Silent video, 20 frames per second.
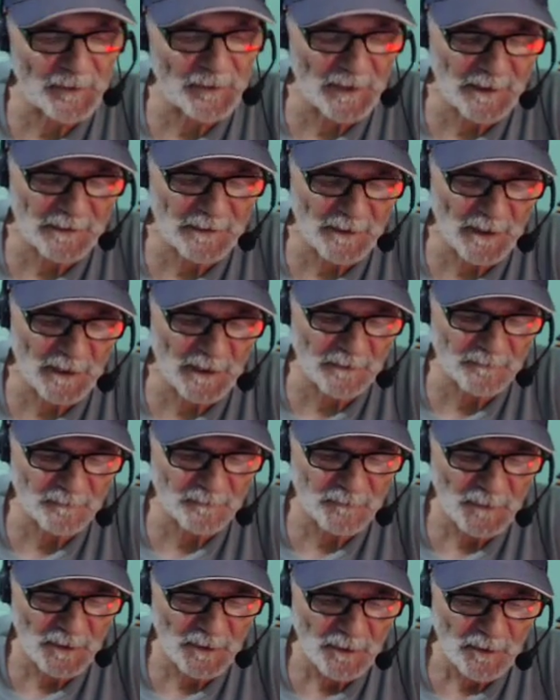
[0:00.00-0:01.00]
And
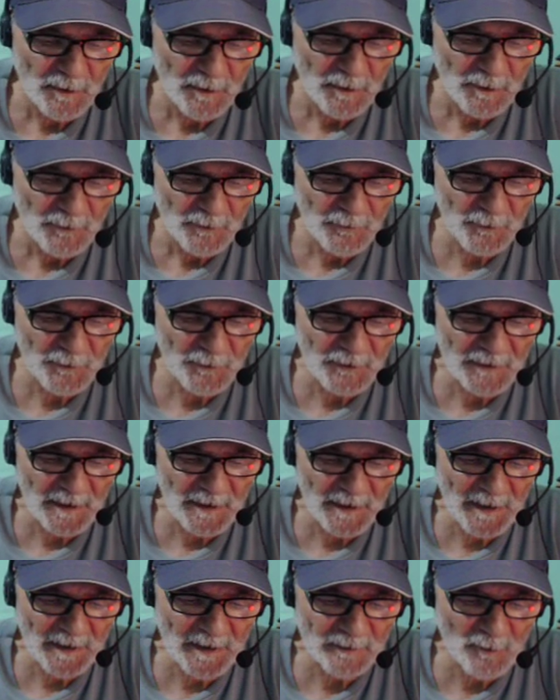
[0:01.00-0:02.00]
during the
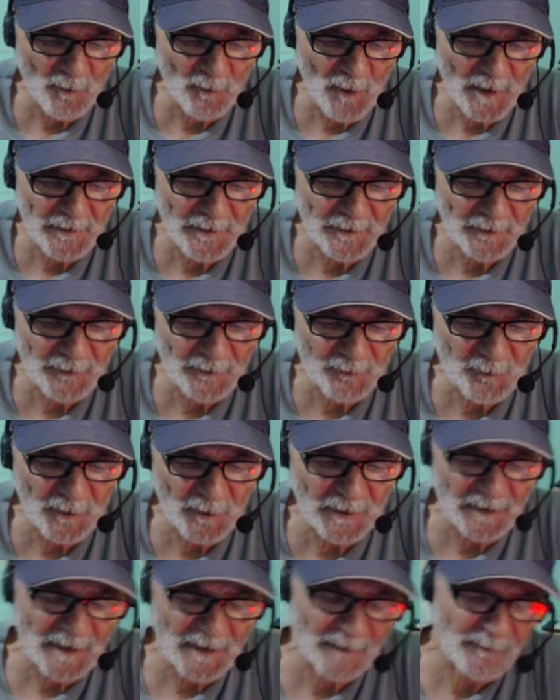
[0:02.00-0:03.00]
day, I'd go out in the
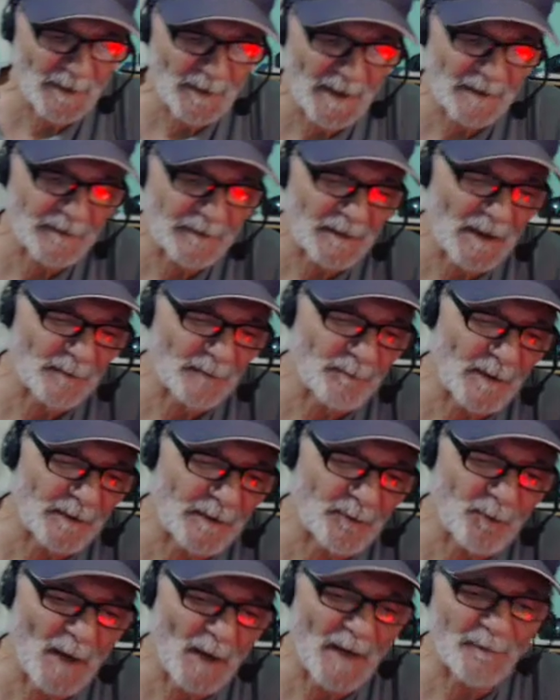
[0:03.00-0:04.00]
street and I'd pass out by
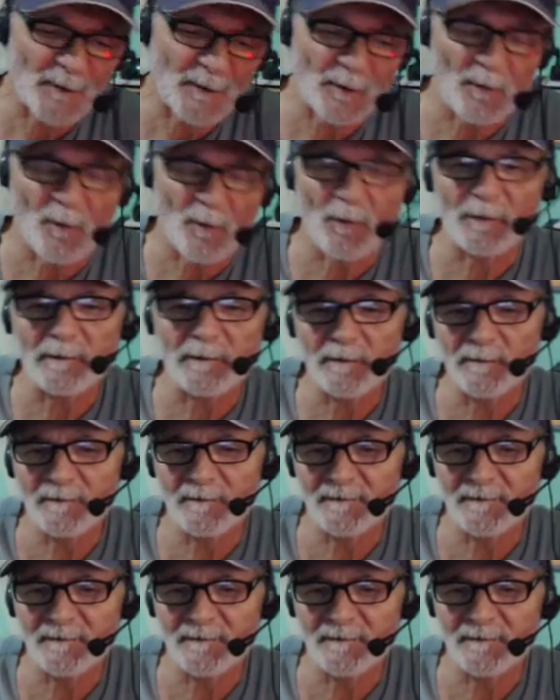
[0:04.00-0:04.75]
traffic court.